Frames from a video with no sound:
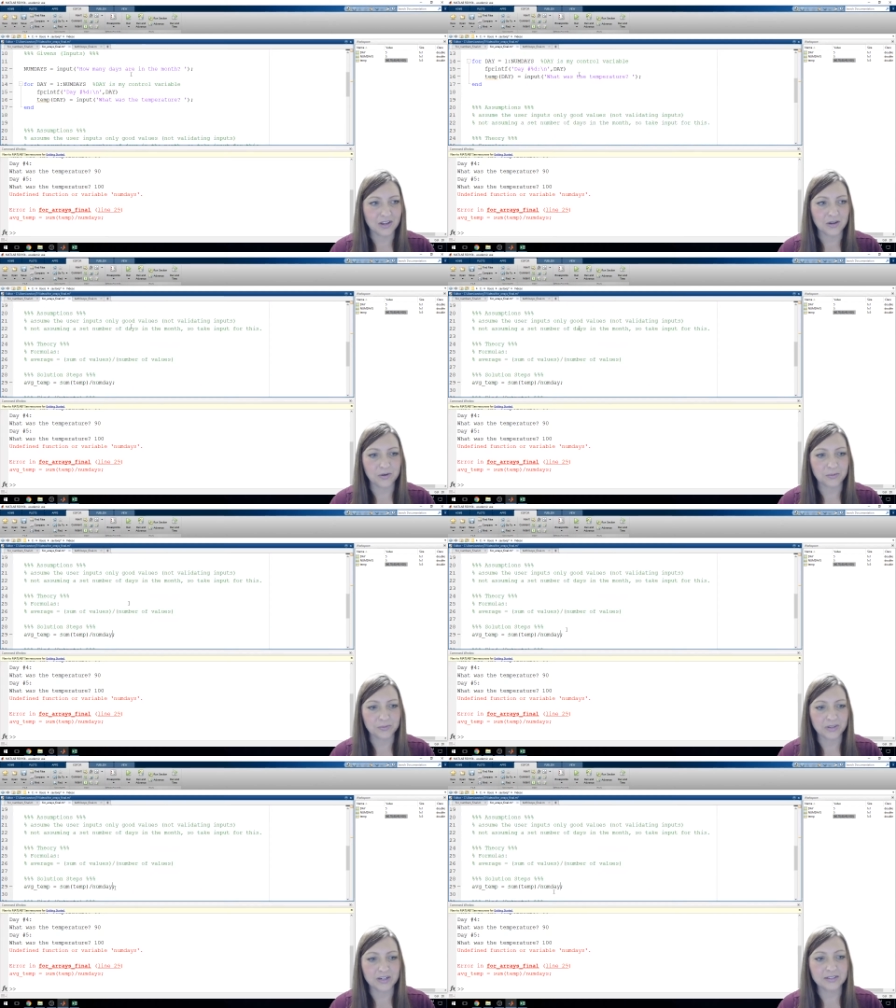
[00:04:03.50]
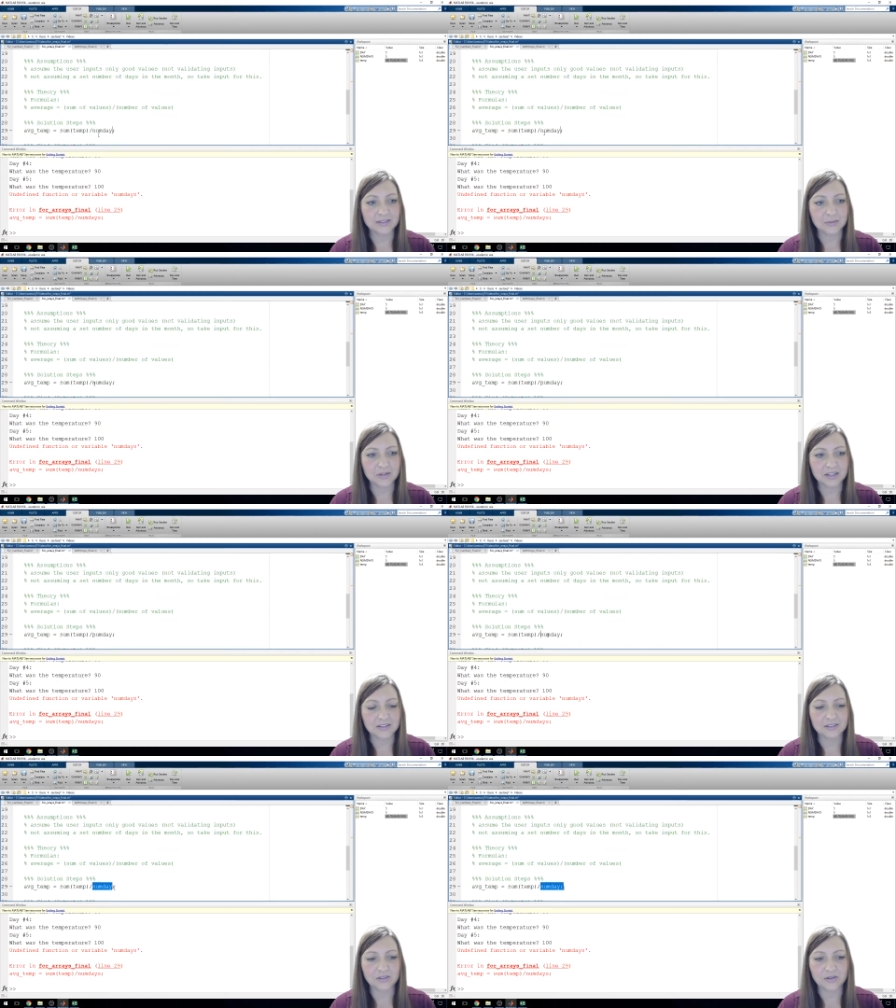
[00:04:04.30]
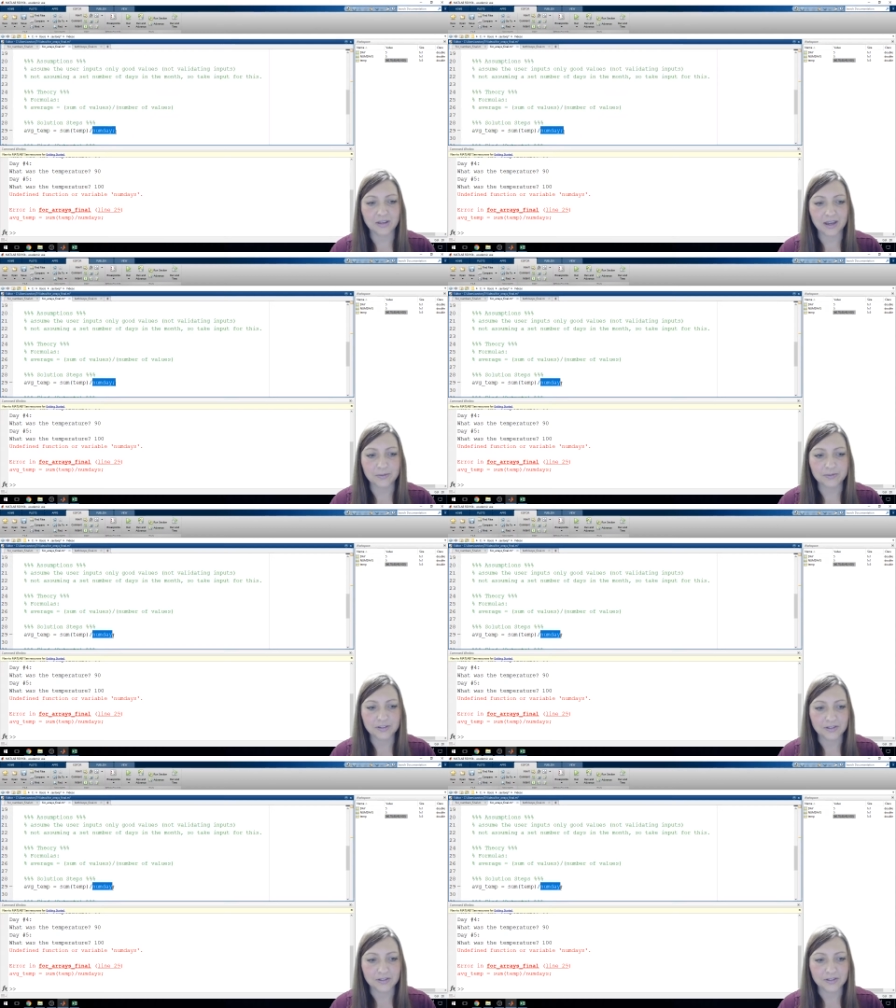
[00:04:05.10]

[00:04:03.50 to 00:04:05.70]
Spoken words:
Oh, it is num days, it's all caps.